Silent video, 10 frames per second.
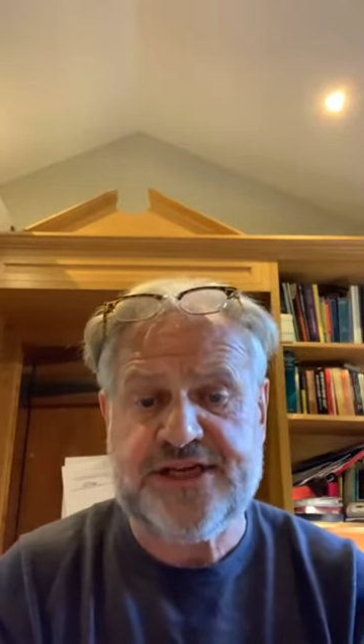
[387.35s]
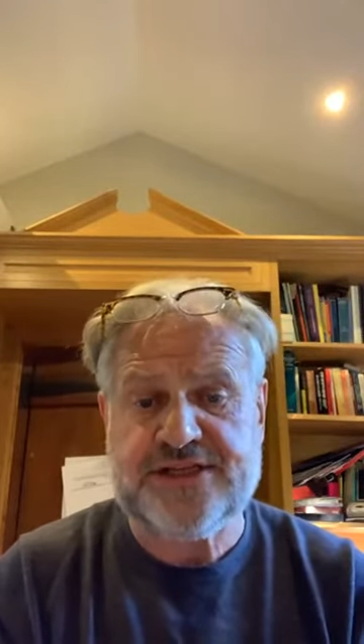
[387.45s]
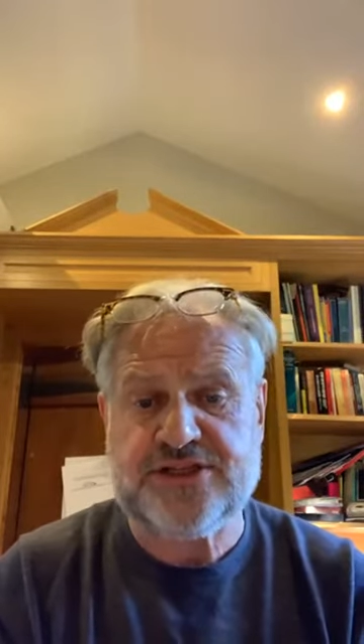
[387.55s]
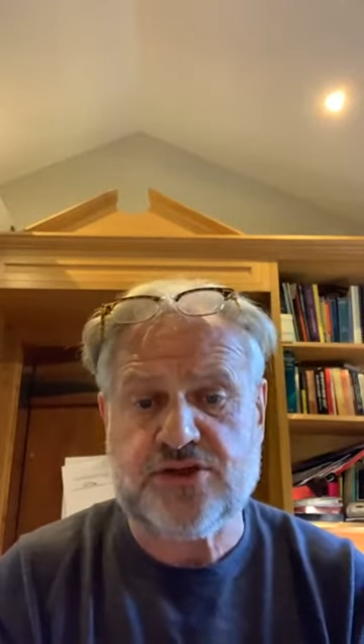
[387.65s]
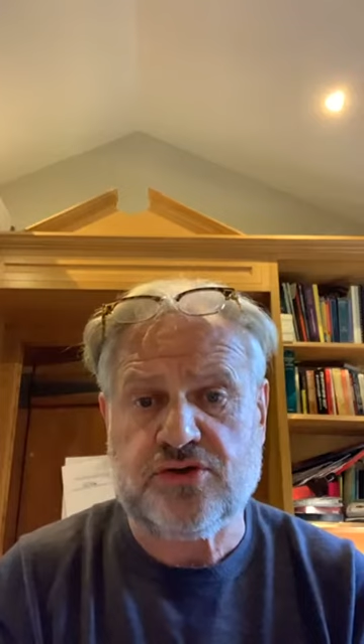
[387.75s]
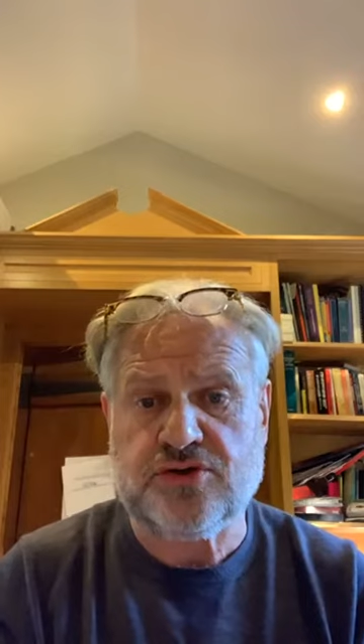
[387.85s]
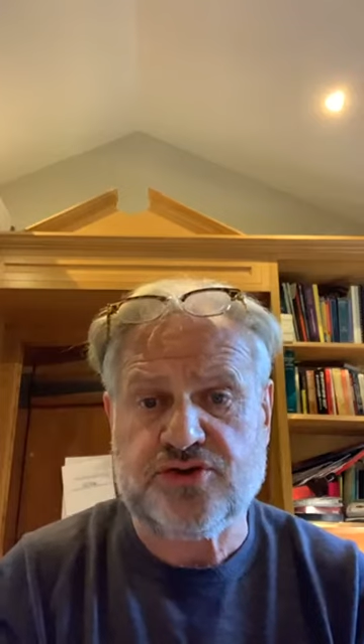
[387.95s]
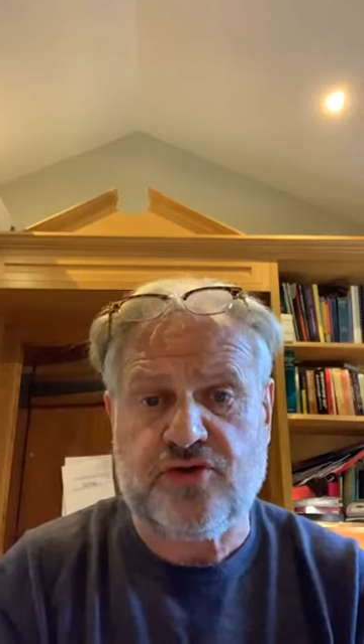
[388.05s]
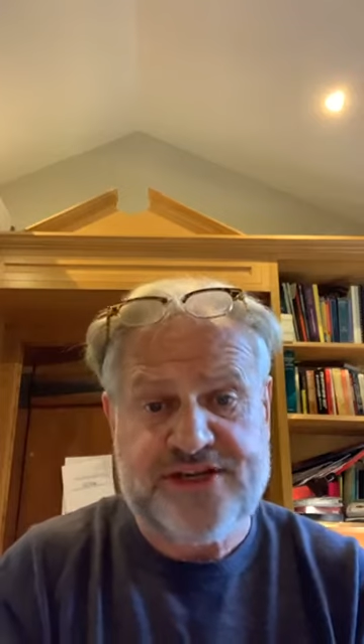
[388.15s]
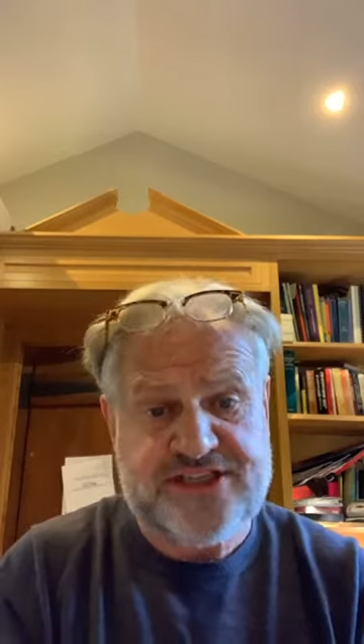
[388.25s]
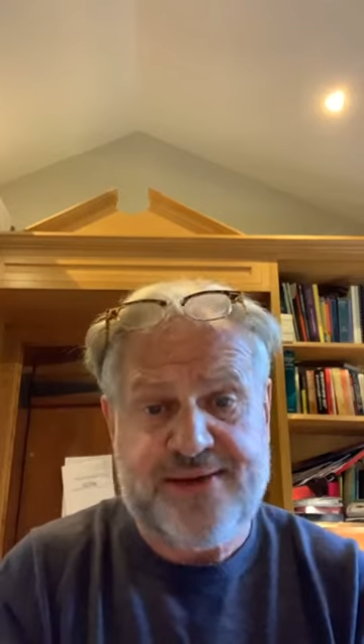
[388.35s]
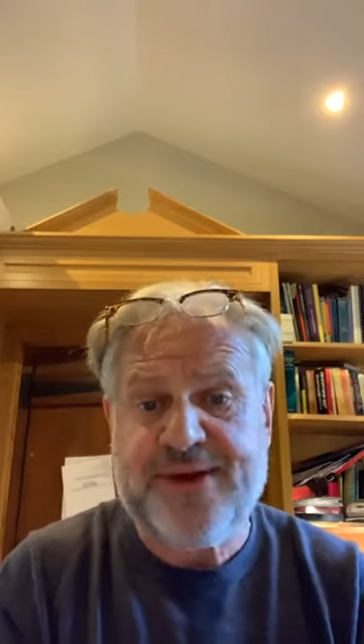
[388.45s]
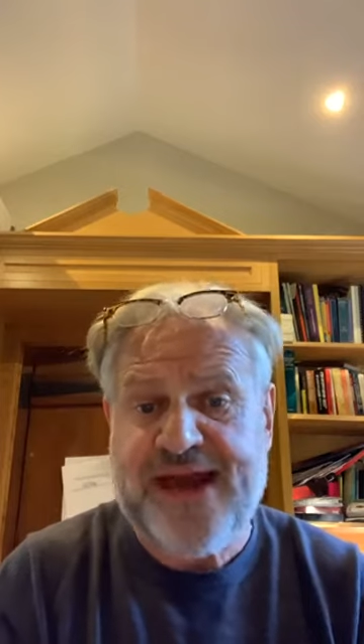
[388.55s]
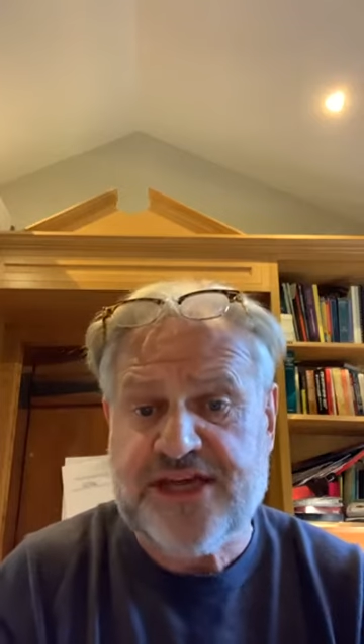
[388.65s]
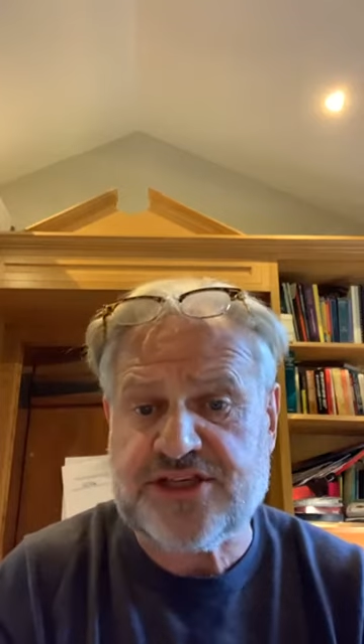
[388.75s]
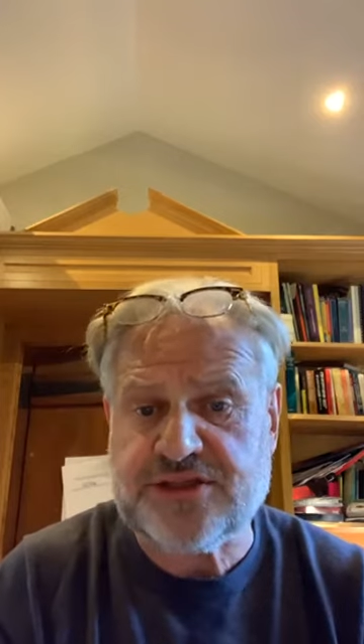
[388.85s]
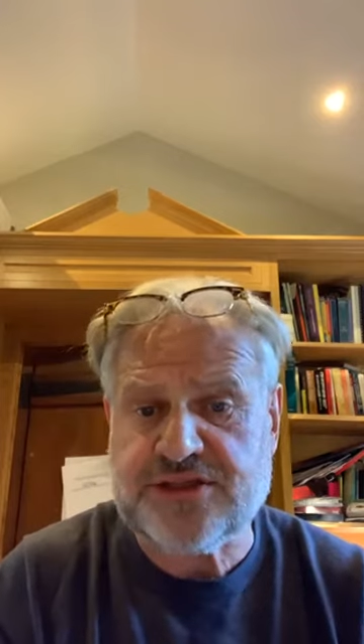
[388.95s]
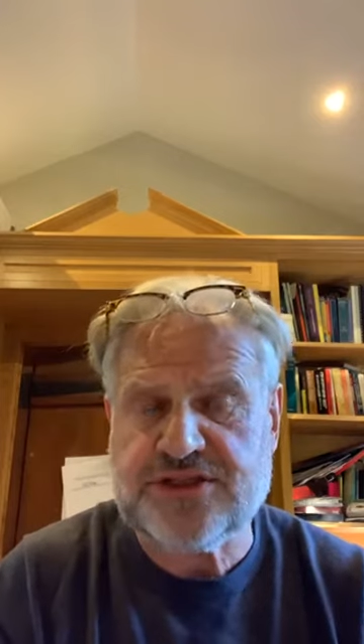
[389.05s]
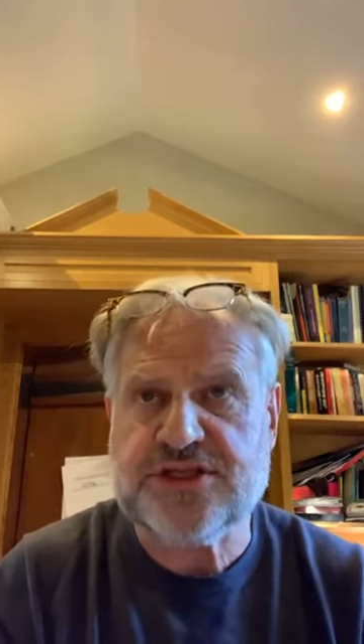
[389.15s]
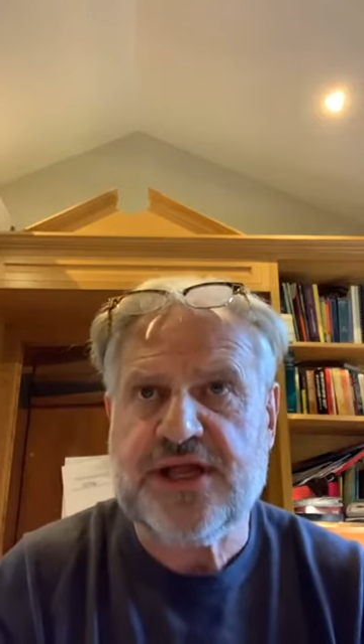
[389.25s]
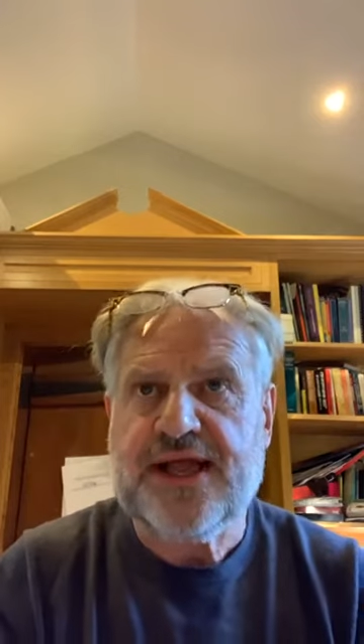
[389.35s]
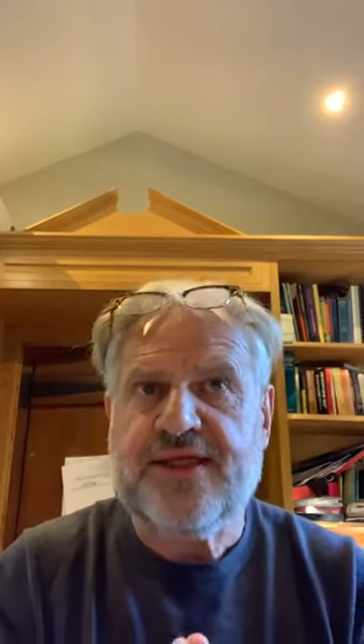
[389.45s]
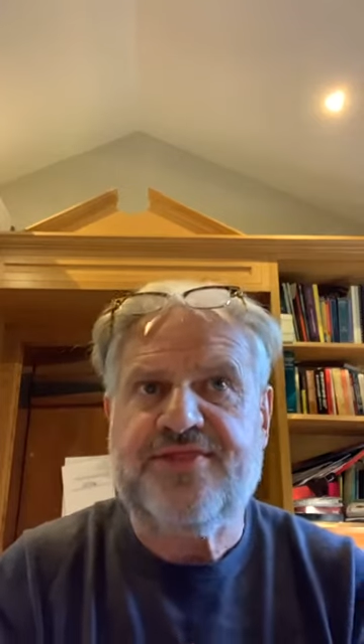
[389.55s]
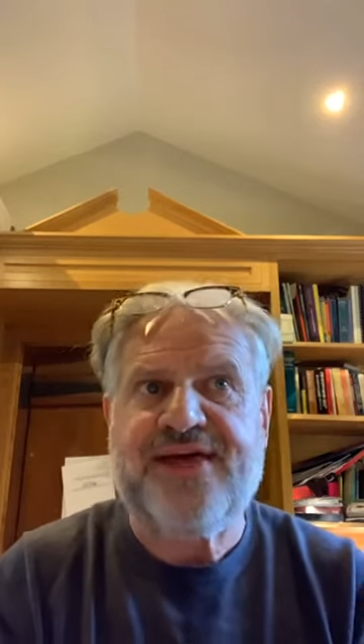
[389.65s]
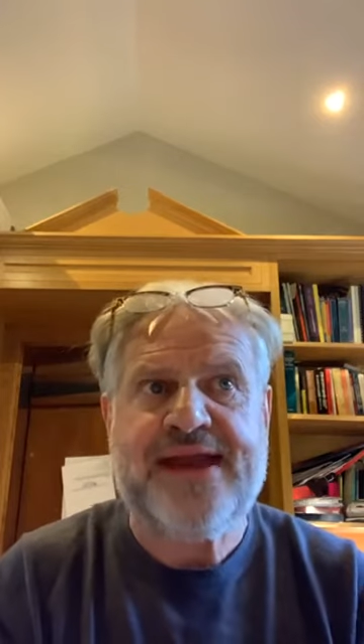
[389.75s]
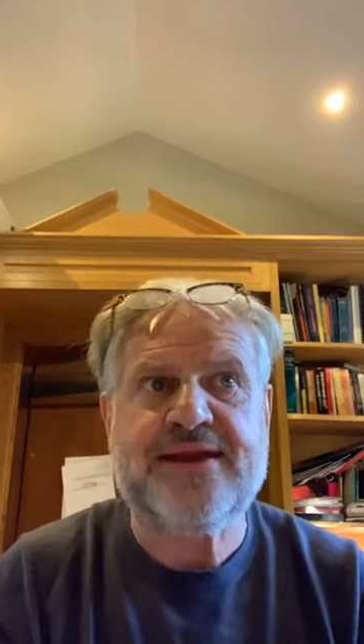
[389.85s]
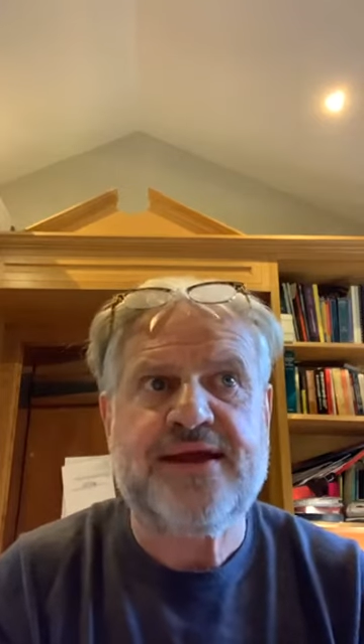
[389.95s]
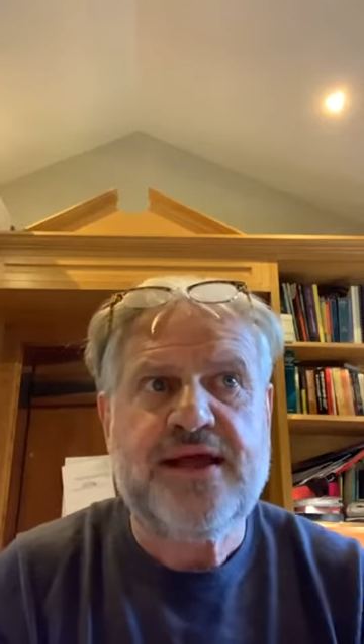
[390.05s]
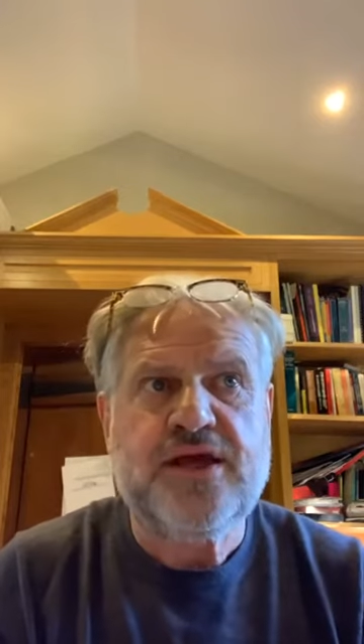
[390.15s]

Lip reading: intercourse or inseminations, then